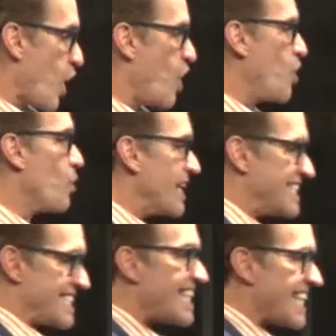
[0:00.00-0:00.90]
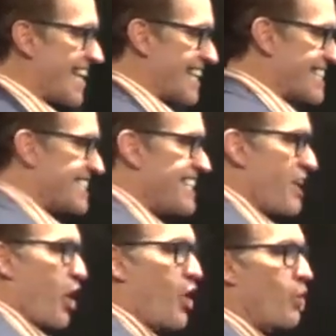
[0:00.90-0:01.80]
always seeking,
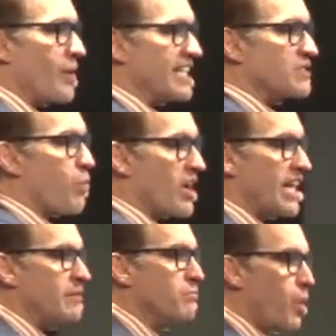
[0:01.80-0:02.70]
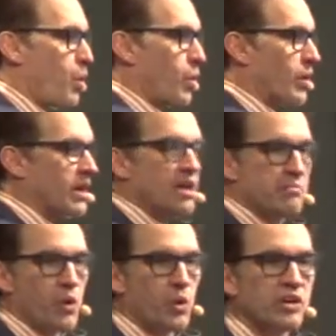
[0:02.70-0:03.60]
always wanting more,
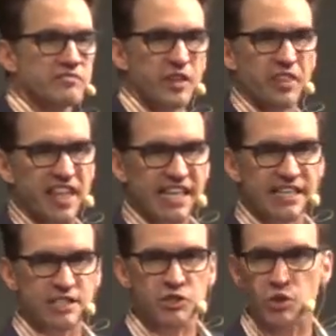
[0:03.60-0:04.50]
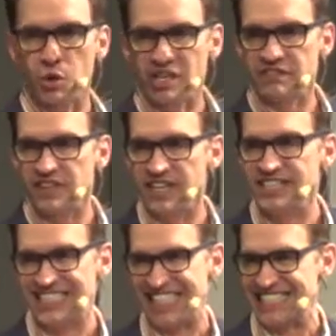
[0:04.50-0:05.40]
more of the thing that you quantify
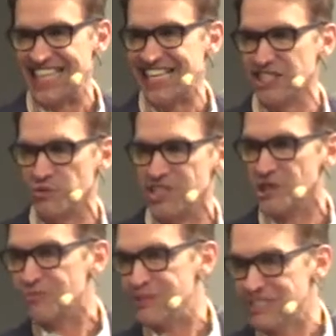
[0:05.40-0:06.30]
as success, whether it be